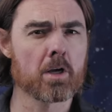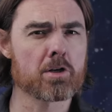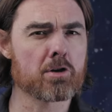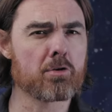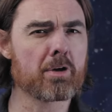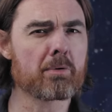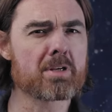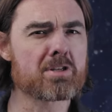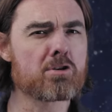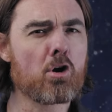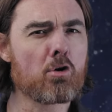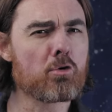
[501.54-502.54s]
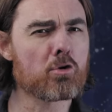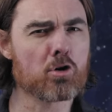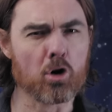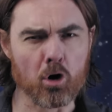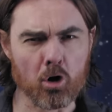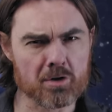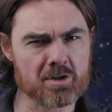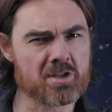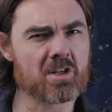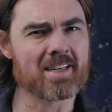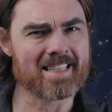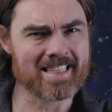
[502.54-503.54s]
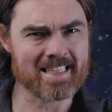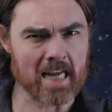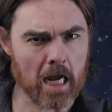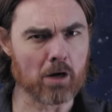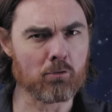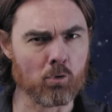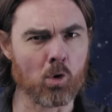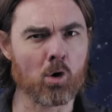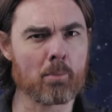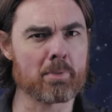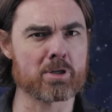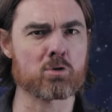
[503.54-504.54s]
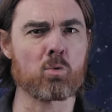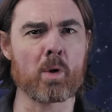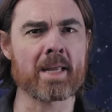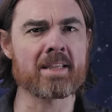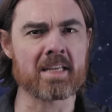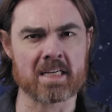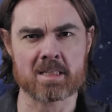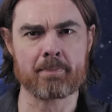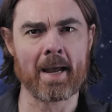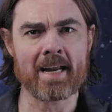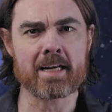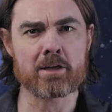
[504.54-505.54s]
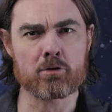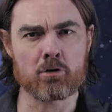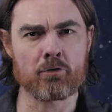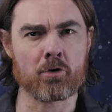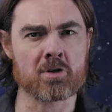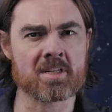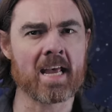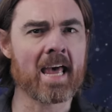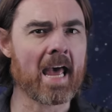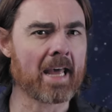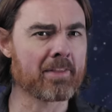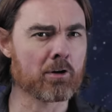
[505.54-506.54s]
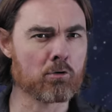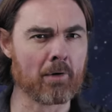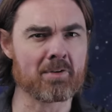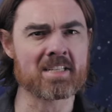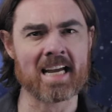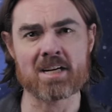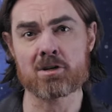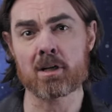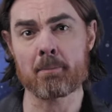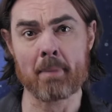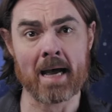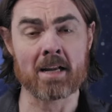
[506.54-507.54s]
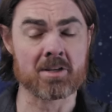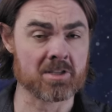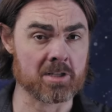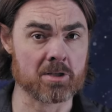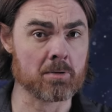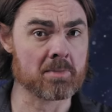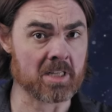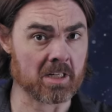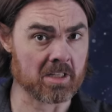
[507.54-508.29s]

So there is no constant tug of war between the expanding universe and the gravitationally bound systems it